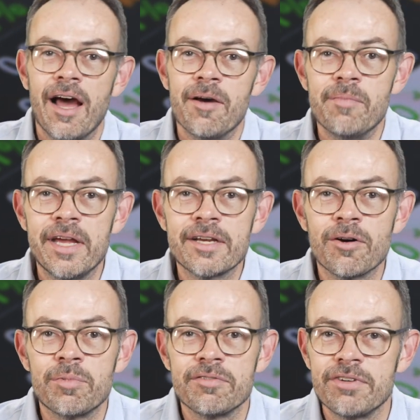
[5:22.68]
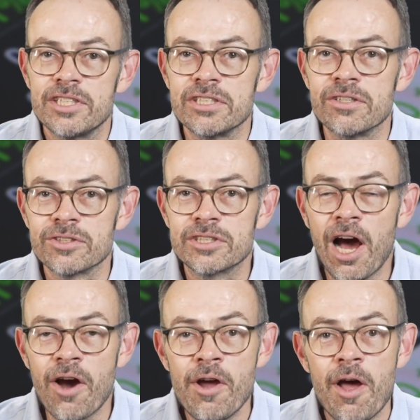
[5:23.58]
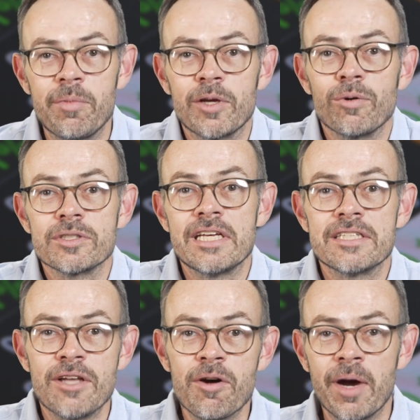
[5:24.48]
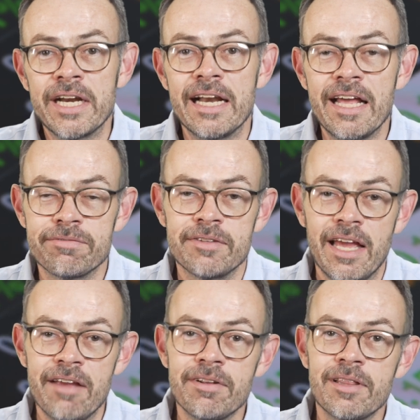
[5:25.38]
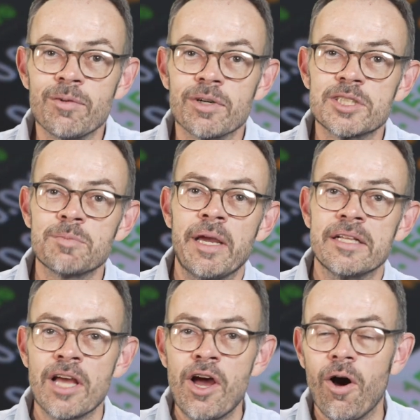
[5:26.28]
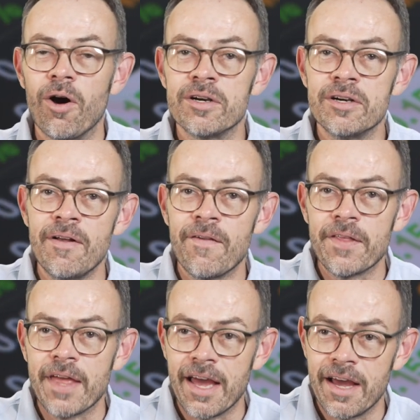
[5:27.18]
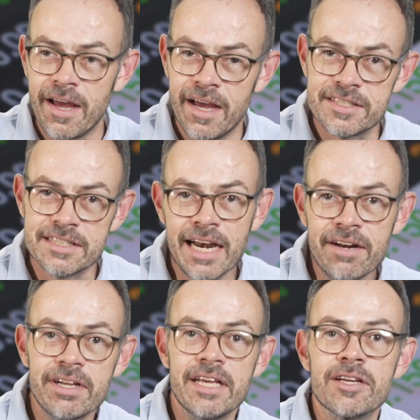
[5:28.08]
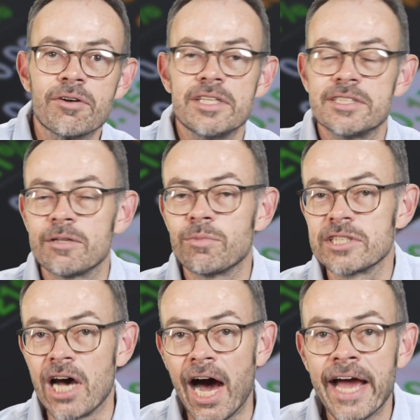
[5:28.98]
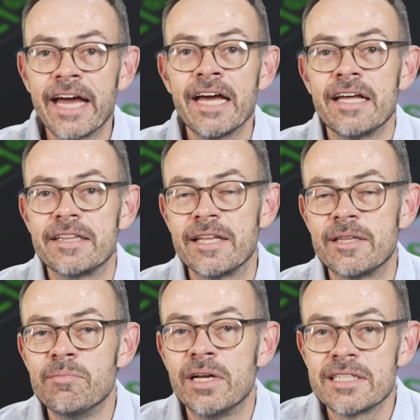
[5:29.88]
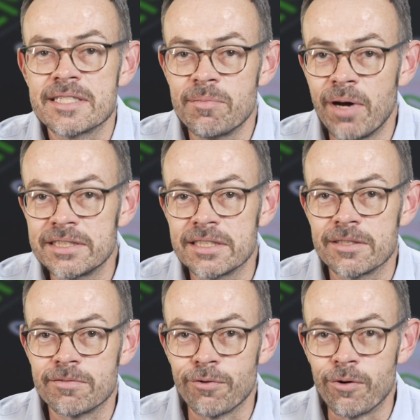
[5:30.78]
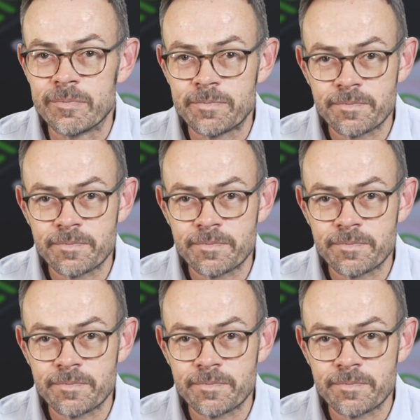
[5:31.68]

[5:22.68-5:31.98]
medical professionals go because there's no money left. Everything was spent on a salary increase that was higher than the minister budgeted for.